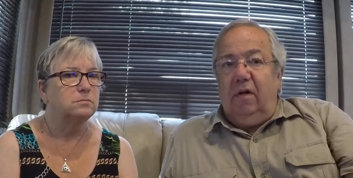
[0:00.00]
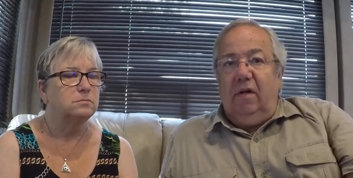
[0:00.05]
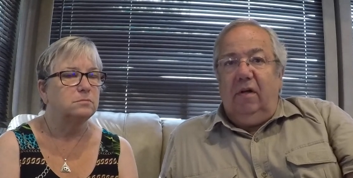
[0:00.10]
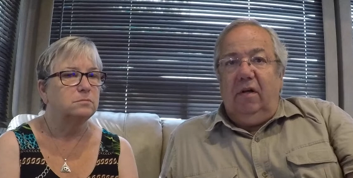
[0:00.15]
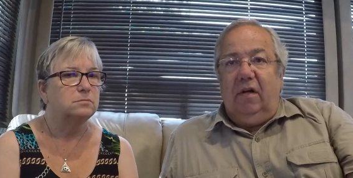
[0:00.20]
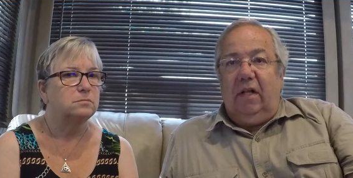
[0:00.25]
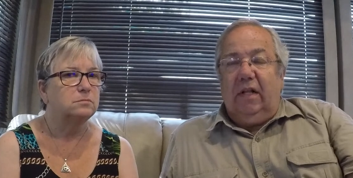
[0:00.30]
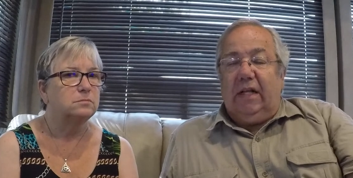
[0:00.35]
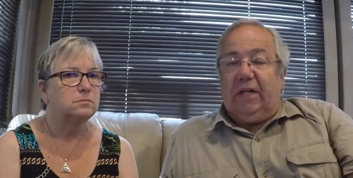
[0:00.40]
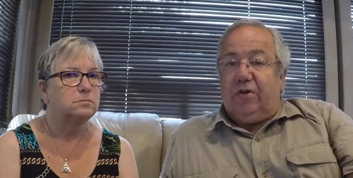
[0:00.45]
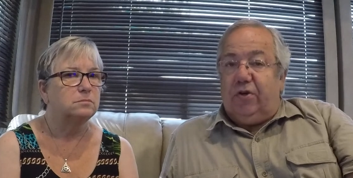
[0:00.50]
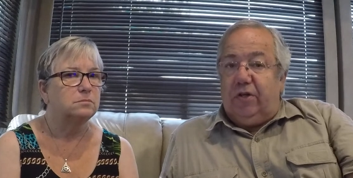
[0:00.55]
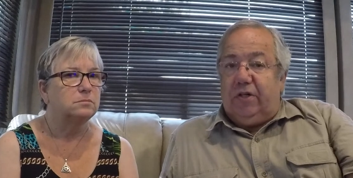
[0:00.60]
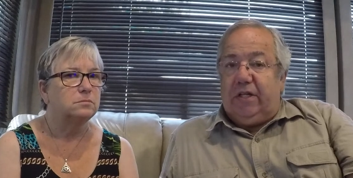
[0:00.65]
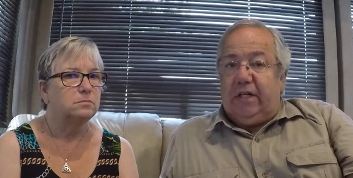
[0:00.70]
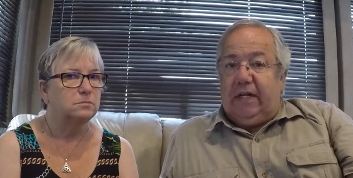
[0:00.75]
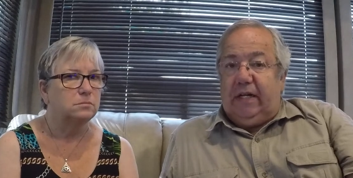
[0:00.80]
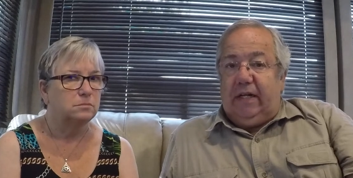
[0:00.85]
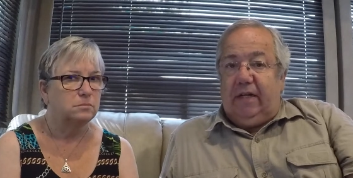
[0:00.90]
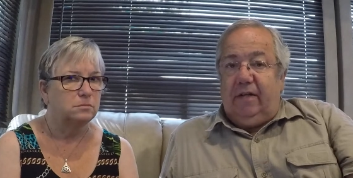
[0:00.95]

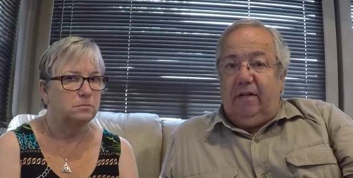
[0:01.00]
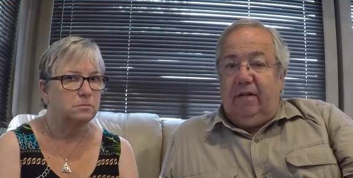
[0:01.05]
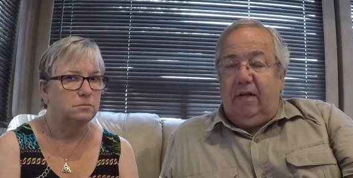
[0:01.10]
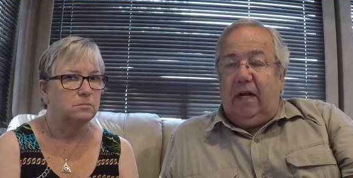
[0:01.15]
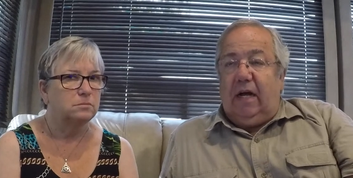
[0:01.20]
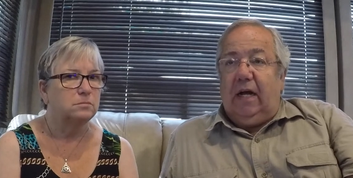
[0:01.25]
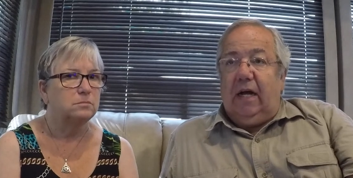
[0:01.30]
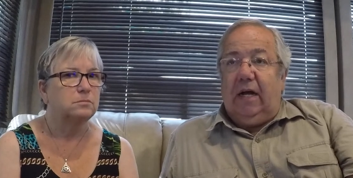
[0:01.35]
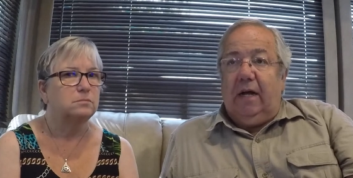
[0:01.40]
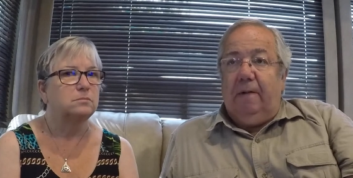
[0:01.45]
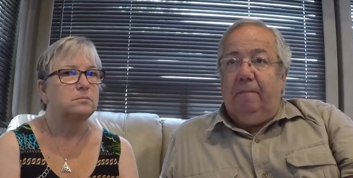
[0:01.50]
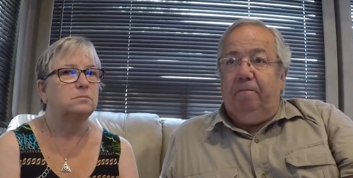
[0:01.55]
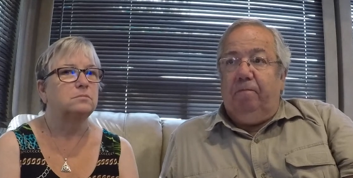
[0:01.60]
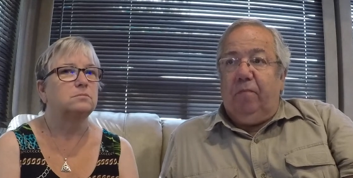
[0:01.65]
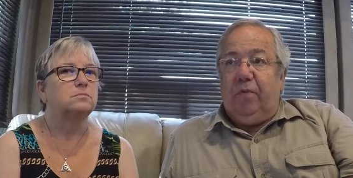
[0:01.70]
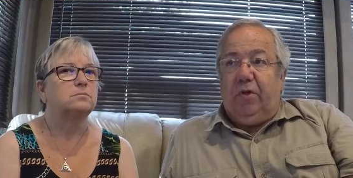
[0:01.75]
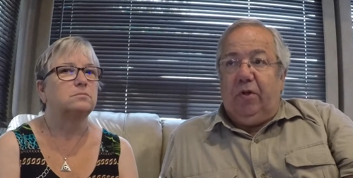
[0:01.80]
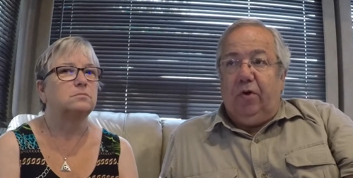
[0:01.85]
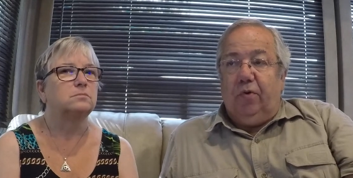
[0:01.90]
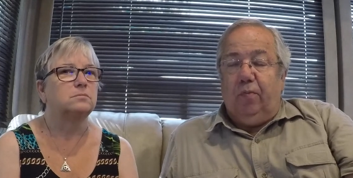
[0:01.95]
Speaker 1: electricity, um,
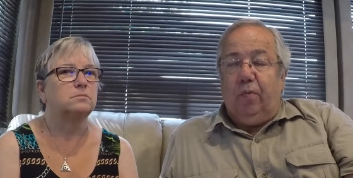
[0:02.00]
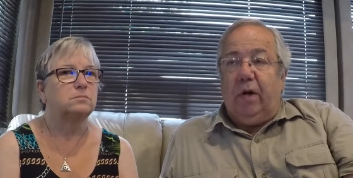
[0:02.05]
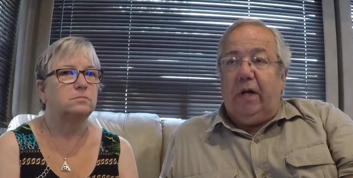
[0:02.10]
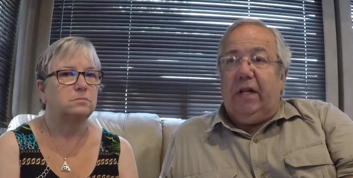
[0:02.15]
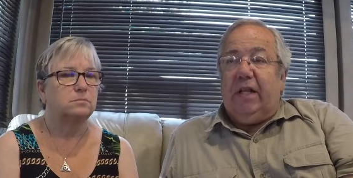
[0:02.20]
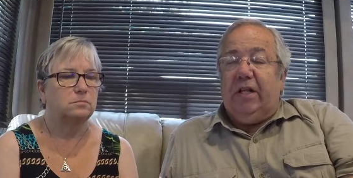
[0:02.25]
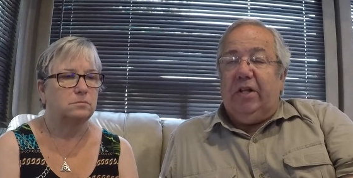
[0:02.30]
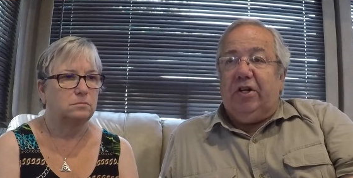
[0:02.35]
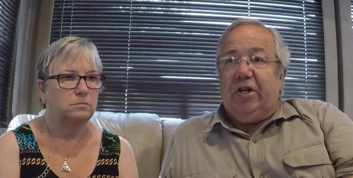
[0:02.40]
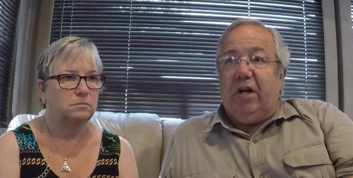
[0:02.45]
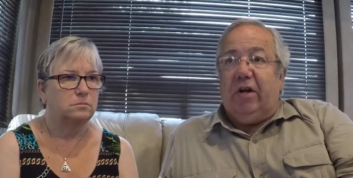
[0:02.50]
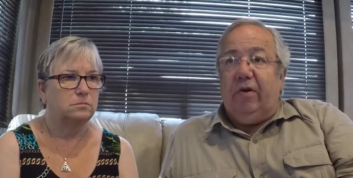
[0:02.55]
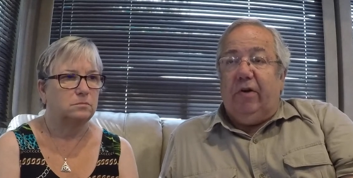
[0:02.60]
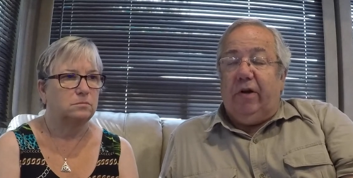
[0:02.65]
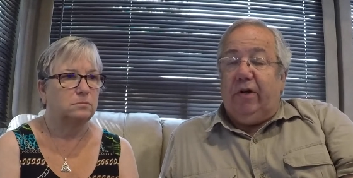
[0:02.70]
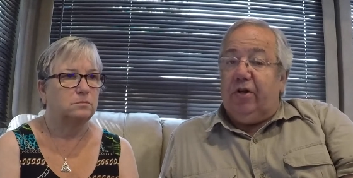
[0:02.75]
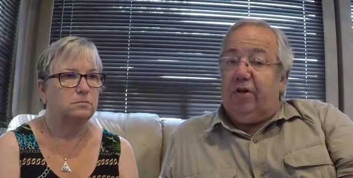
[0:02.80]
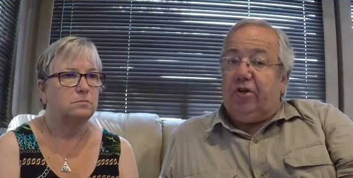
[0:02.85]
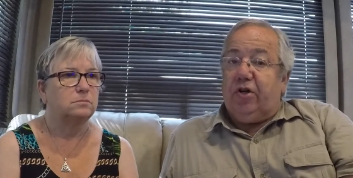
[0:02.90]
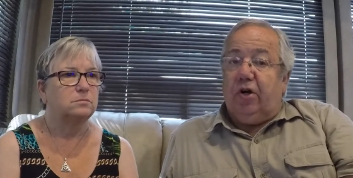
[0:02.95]
you're running the
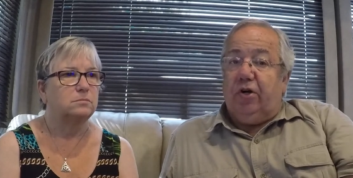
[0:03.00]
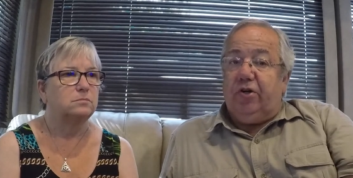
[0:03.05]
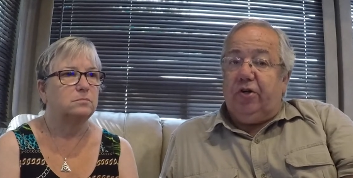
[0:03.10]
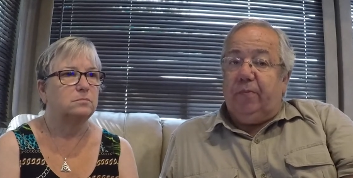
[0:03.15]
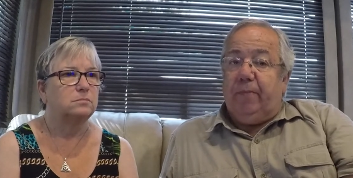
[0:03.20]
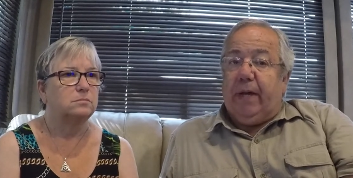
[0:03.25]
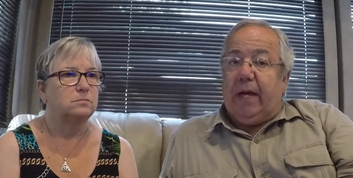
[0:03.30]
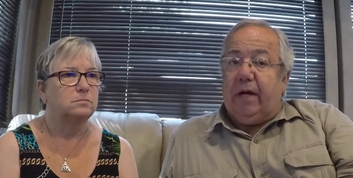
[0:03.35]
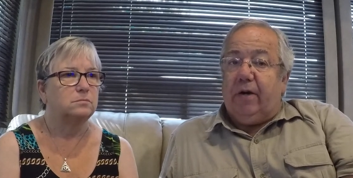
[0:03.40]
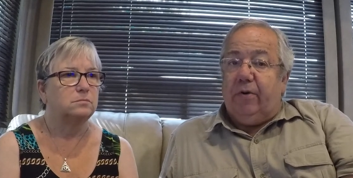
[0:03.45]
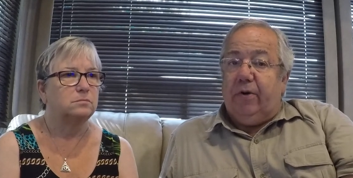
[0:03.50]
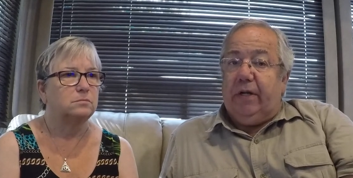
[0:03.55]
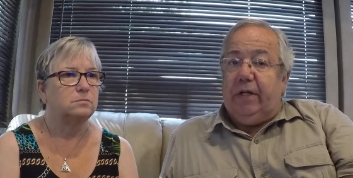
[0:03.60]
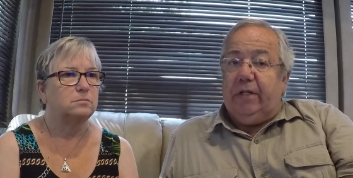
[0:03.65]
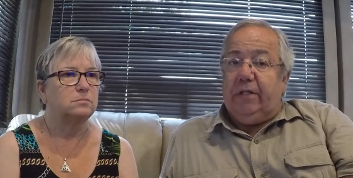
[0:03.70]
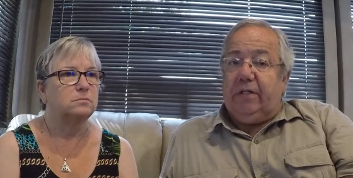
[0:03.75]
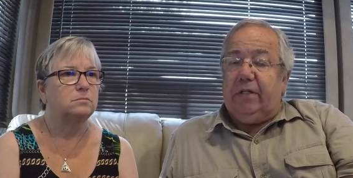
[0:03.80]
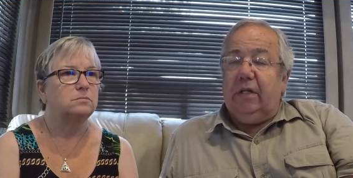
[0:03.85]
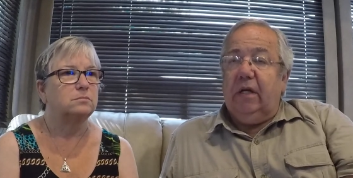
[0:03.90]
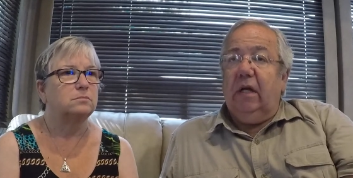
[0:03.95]
generator to charge your
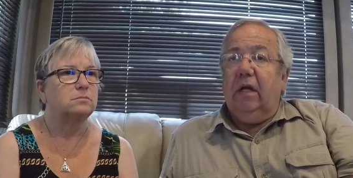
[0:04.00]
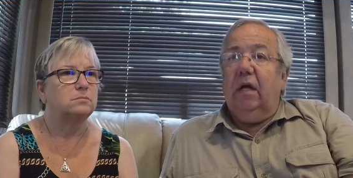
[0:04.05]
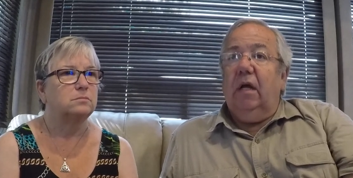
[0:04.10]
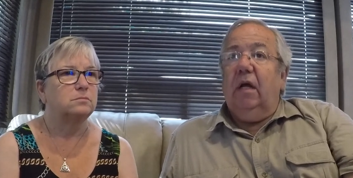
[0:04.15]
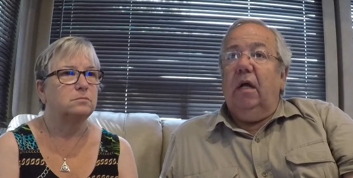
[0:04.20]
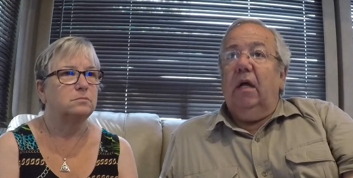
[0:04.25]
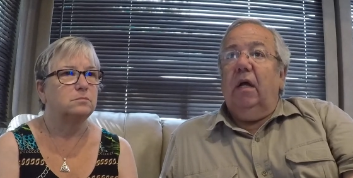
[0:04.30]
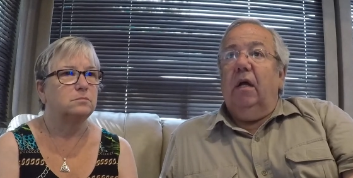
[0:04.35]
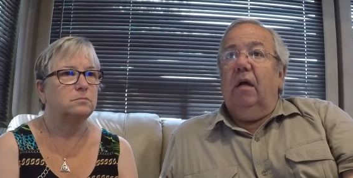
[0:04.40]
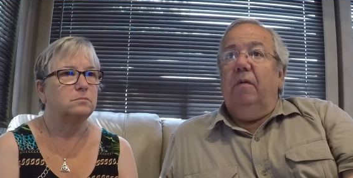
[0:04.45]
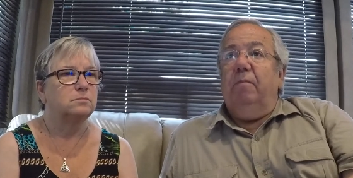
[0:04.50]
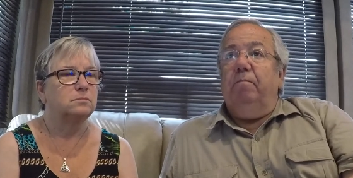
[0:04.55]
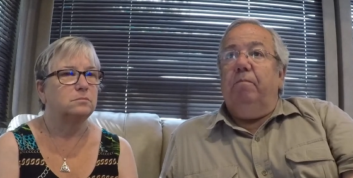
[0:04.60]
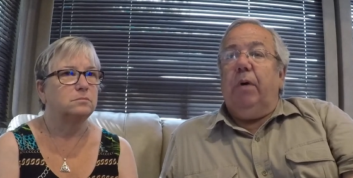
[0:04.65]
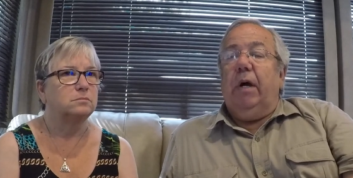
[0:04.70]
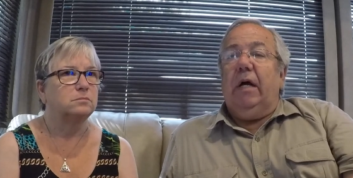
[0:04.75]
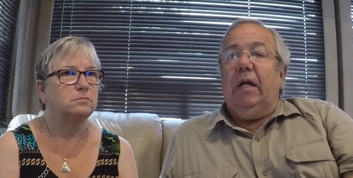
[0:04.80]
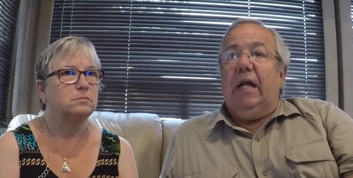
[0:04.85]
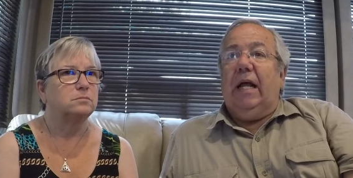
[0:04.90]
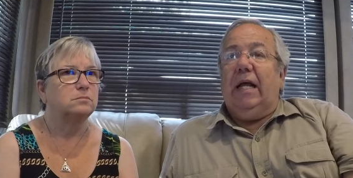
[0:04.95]
batteries.
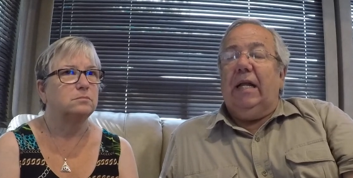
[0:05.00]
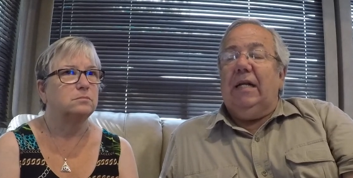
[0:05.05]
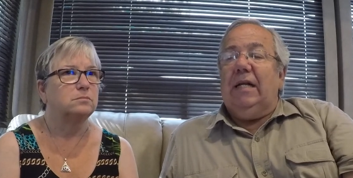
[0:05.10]
But at